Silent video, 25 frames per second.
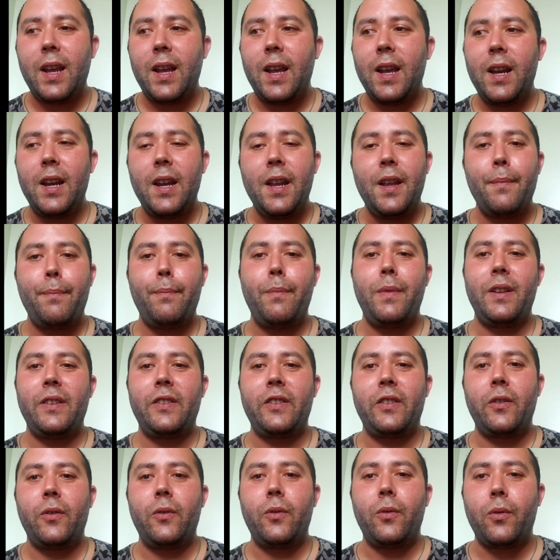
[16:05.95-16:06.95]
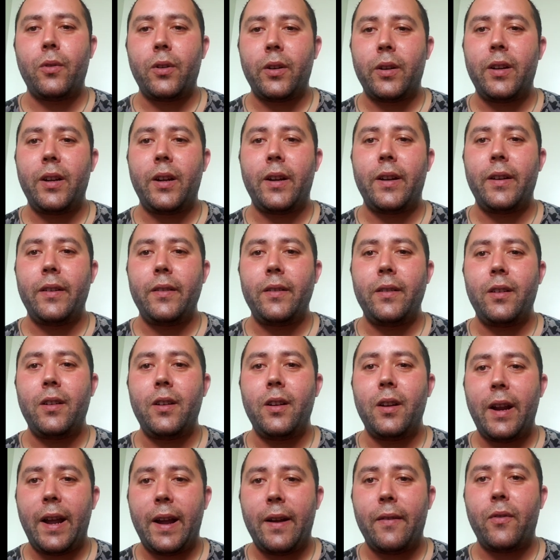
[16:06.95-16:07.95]
any missile or gun
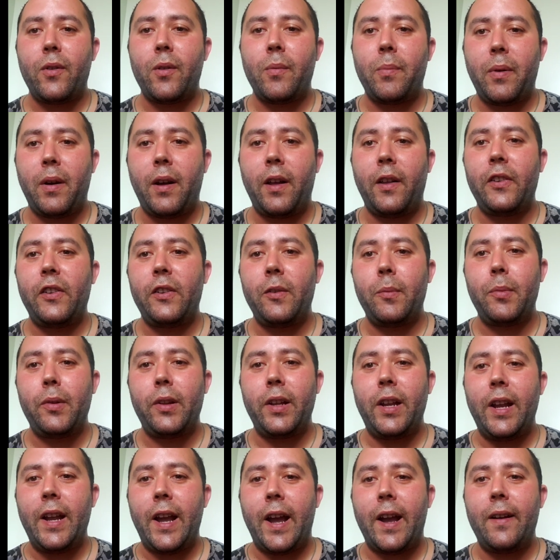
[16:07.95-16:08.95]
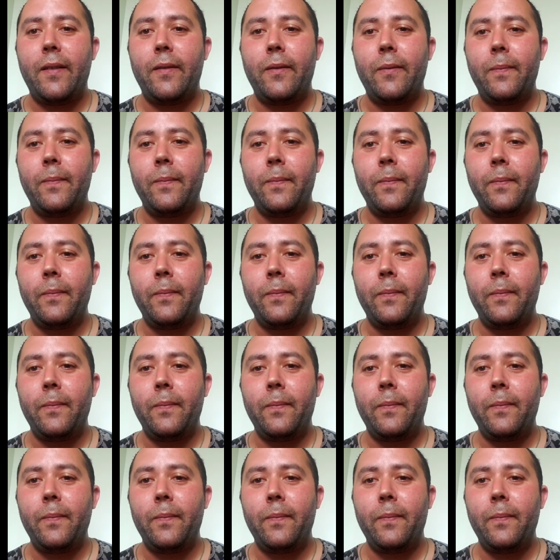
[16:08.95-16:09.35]
could ever possibly have.